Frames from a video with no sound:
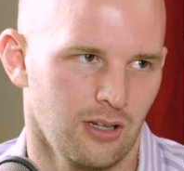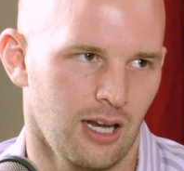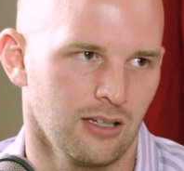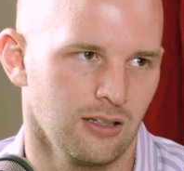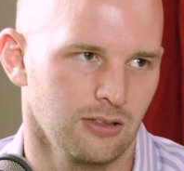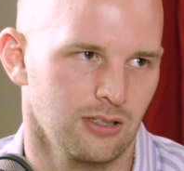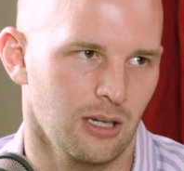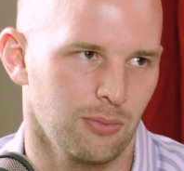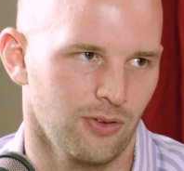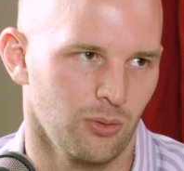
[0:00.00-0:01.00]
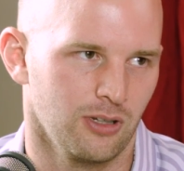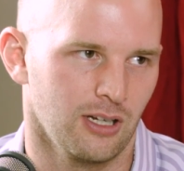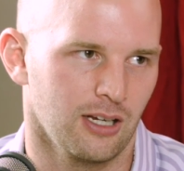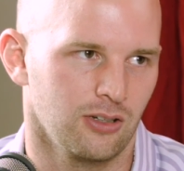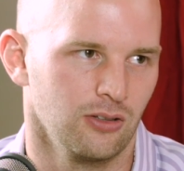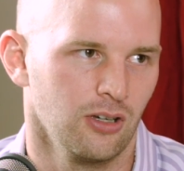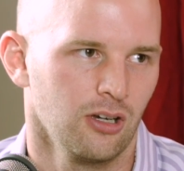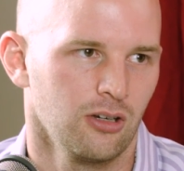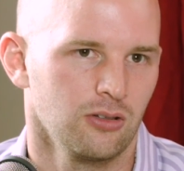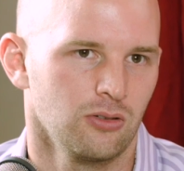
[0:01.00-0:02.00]
And it's the type of film that I could
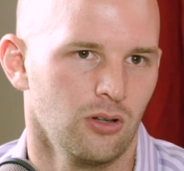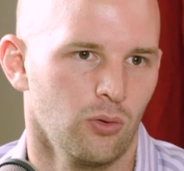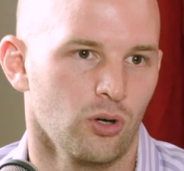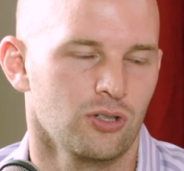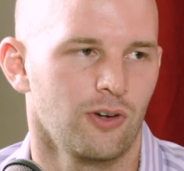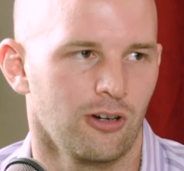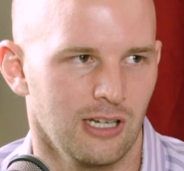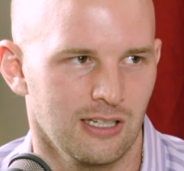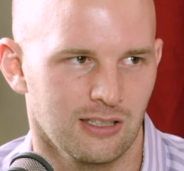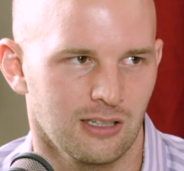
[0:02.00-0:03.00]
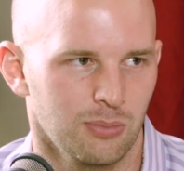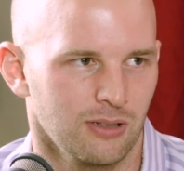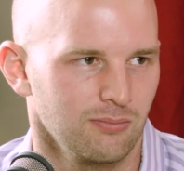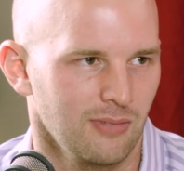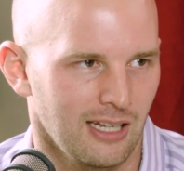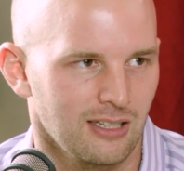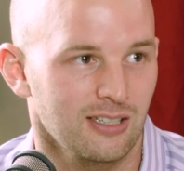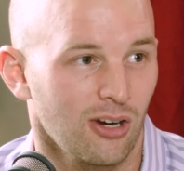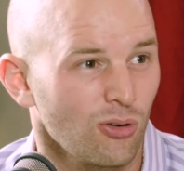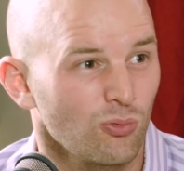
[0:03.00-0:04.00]
watch very easily. But at its
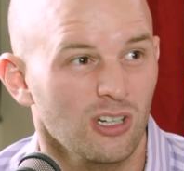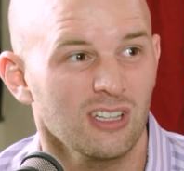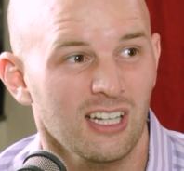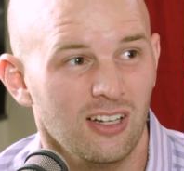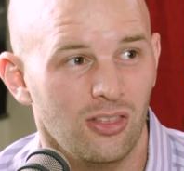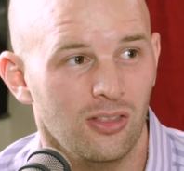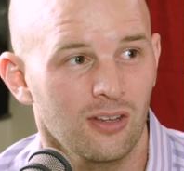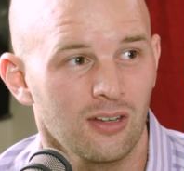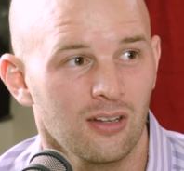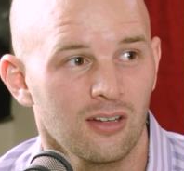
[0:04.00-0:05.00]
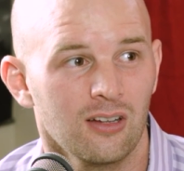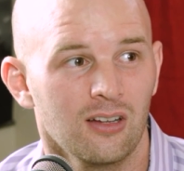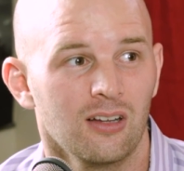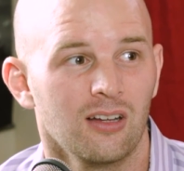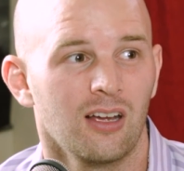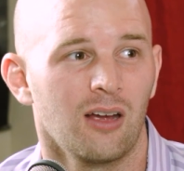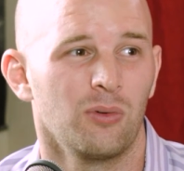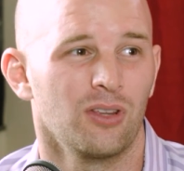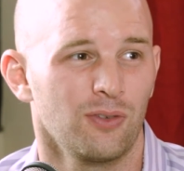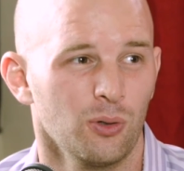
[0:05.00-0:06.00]
current run length, and
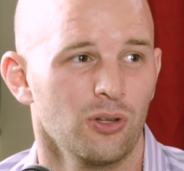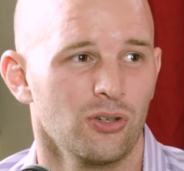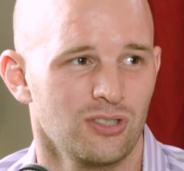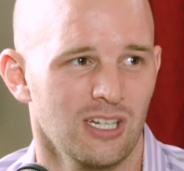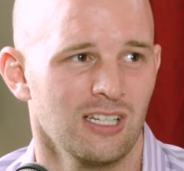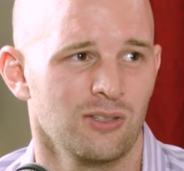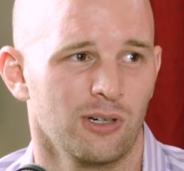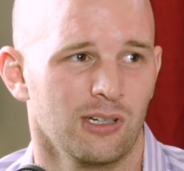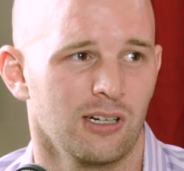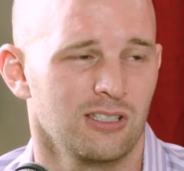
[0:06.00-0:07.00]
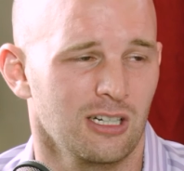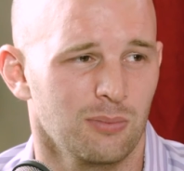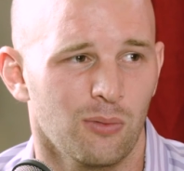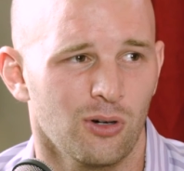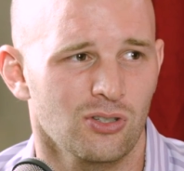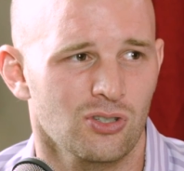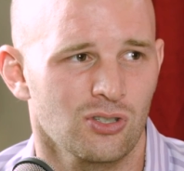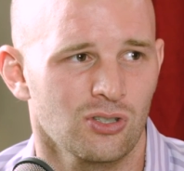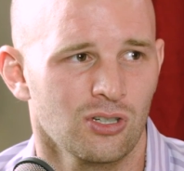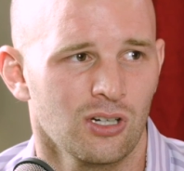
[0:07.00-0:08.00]
with a few of those scenes where I checked my
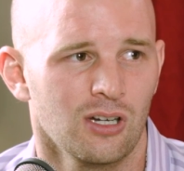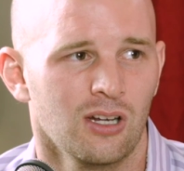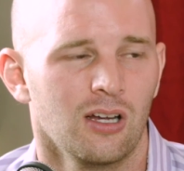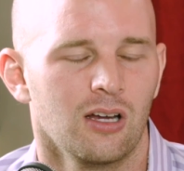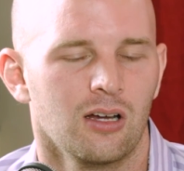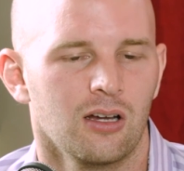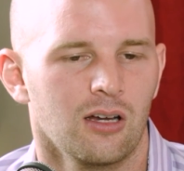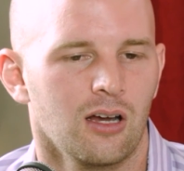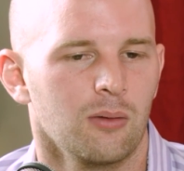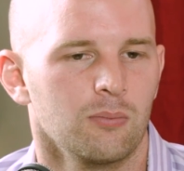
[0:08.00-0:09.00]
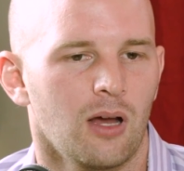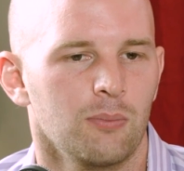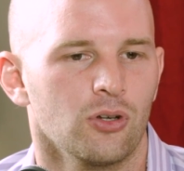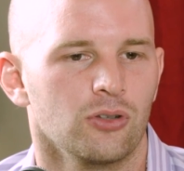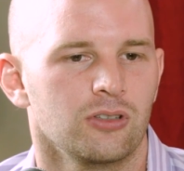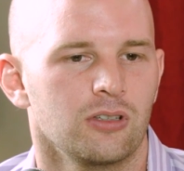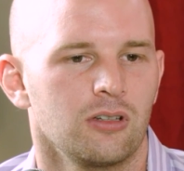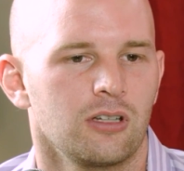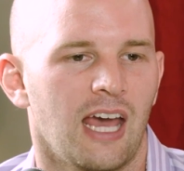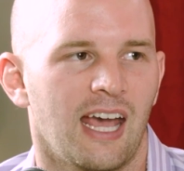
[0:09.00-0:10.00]
watch, I'm not
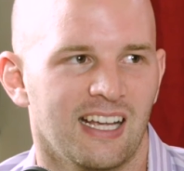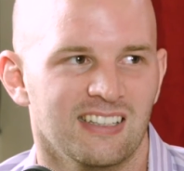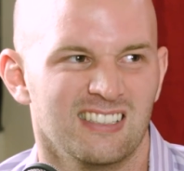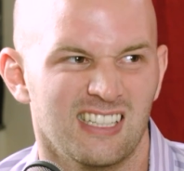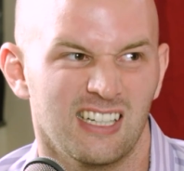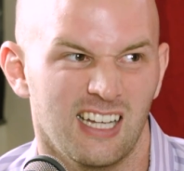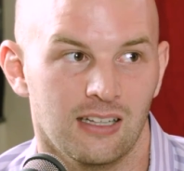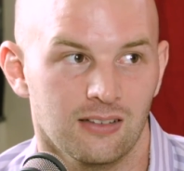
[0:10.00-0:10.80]
gagging to see it again.